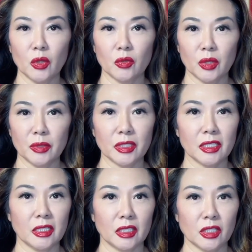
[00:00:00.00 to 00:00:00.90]
who
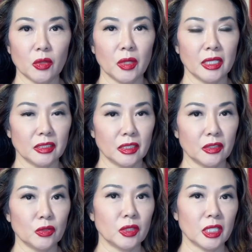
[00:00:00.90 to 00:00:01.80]
represented the U.S. in
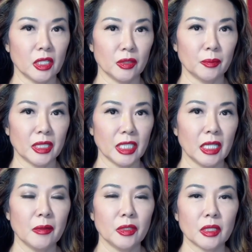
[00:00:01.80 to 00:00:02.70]
three Olympic
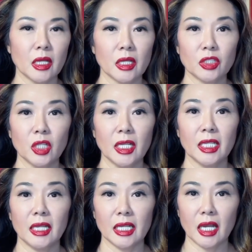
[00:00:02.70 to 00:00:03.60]
Games.
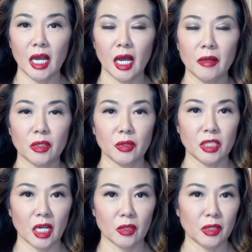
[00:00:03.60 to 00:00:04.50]
Shockingly, after
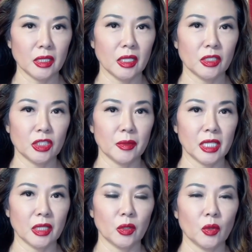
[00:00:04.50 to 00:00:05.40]
retiring, she
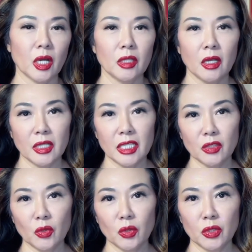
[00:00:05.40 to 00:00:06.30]
became a well-known
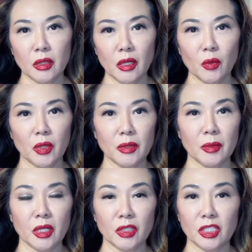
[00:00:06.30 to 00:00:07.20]
escort. Was it
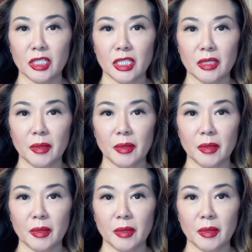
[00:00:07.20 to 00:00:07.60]
because she needed